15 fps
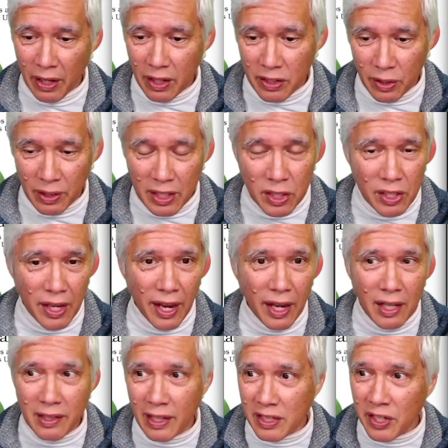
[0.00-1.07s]
So let's
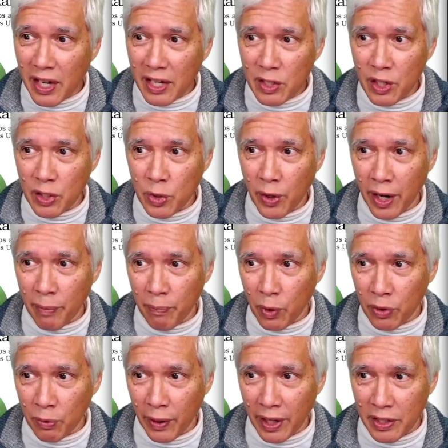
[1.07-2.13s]
actually try it
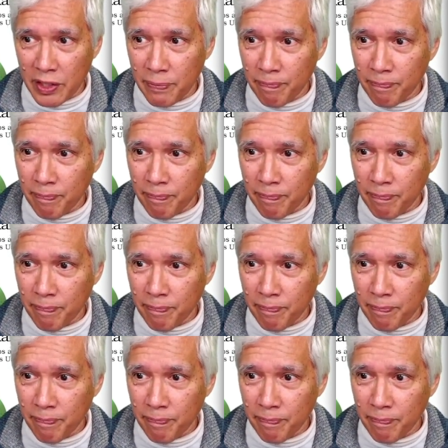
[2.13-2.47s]
both ways.